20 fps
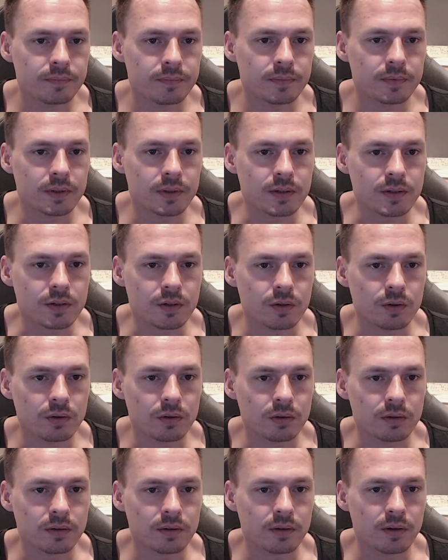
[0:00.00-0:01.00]
that's
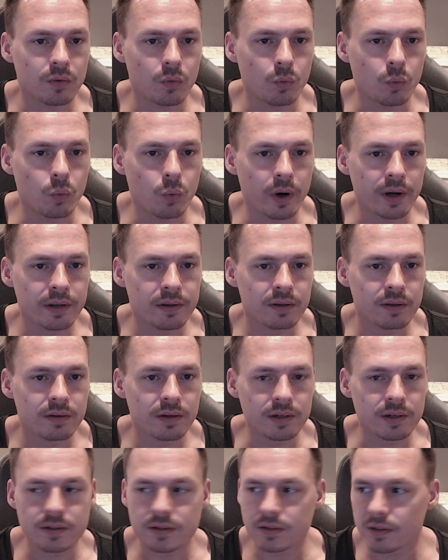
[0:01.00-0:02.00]
called white
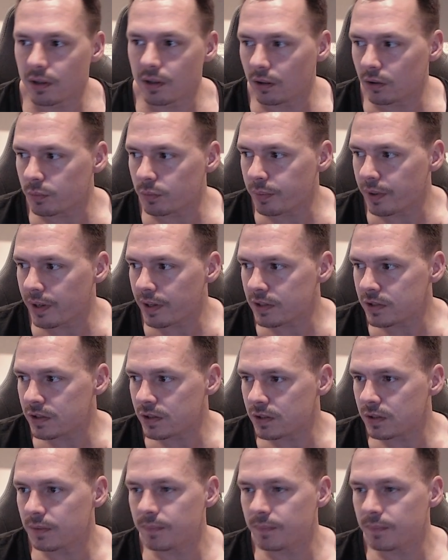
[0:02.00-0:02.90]
text color patch.